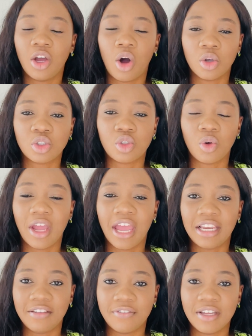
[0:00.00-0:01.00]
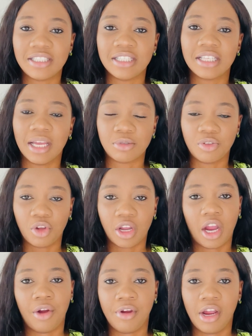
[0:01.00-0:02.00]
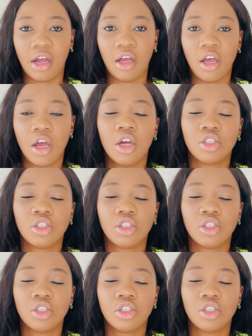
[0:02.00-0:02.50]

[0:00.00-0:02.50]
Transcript: also elevate in terms of your career.